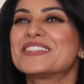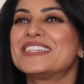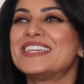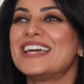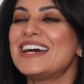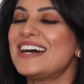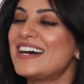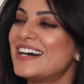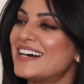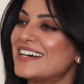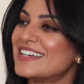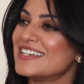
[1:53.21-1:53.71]
Yeah,
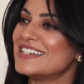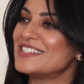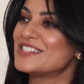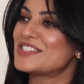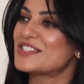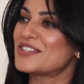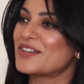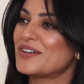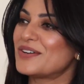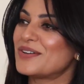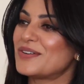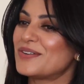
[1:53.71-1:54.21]
and
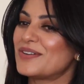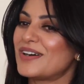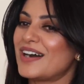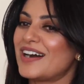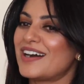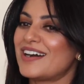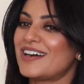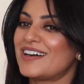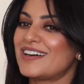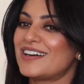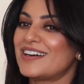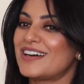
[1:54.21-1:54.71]
so
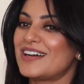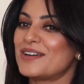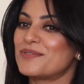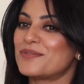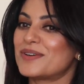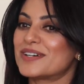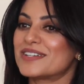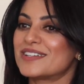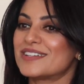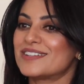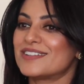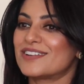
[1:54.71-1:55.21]
I
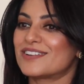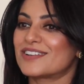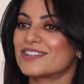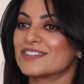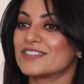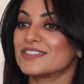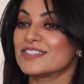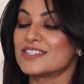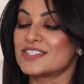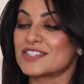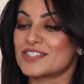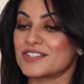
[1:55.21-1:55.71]
wanted
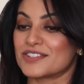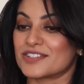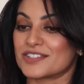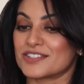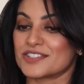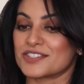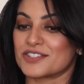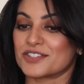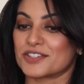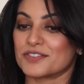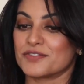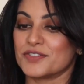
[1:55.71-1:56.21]
our
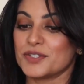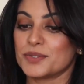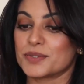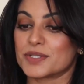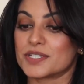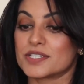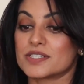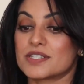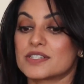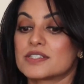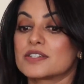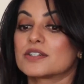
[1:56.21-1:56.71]
listeners and our
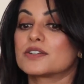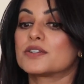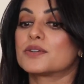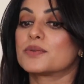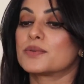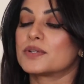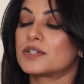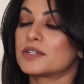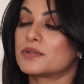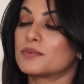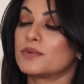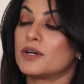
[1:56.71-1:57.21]
viewers, this is a
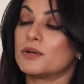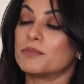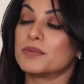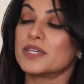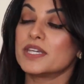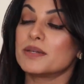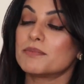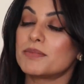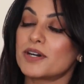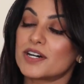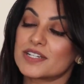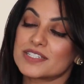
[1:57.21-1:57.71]
career
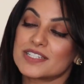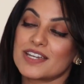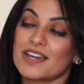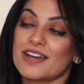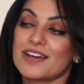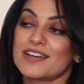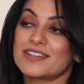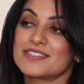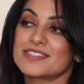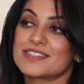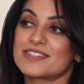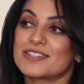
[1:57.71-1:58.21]
well-being
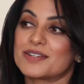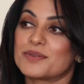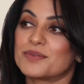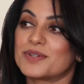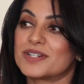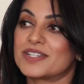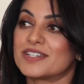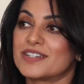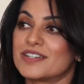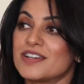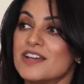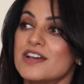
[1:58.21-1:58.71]
podcast, and I
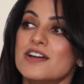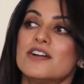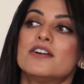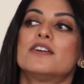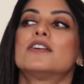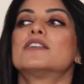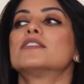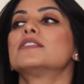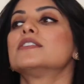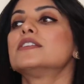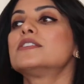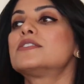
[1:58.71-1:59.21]
wanted
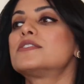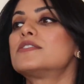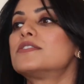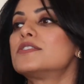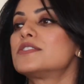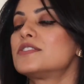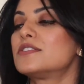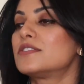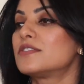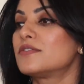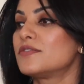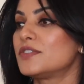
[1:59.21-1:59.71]
our
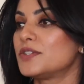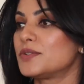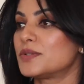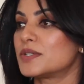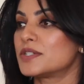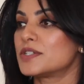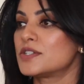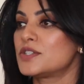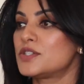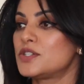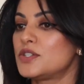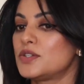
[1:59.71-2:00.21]
listeners and our
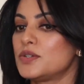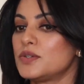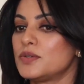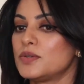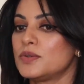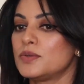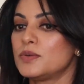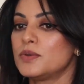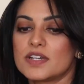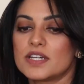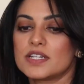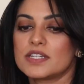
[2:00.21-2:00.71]
viewers
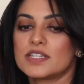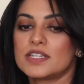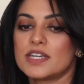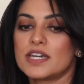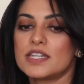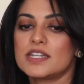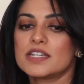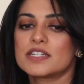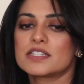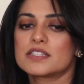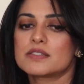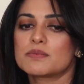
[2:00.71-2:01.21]
to
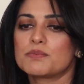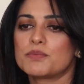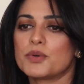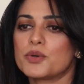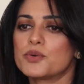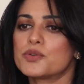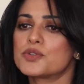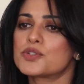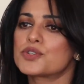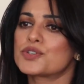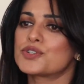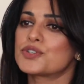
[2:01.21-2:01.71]
get
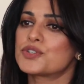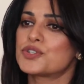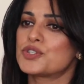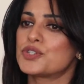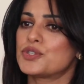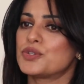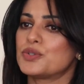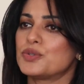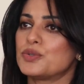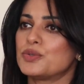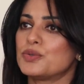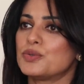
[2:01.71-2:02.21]
exposure
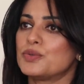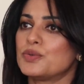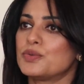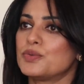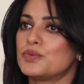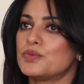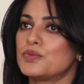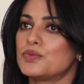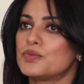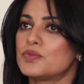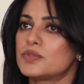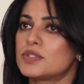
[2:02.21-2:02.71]

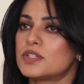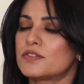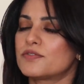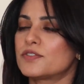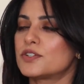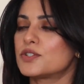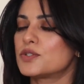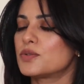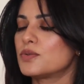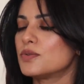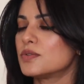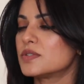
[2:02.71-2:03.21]
to
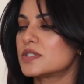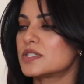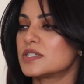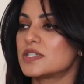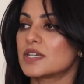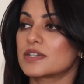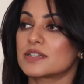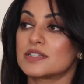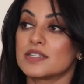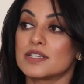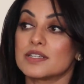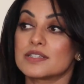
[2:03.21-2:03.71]
different tools and
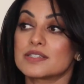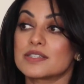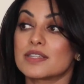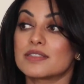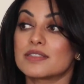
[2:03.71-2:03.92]
techniques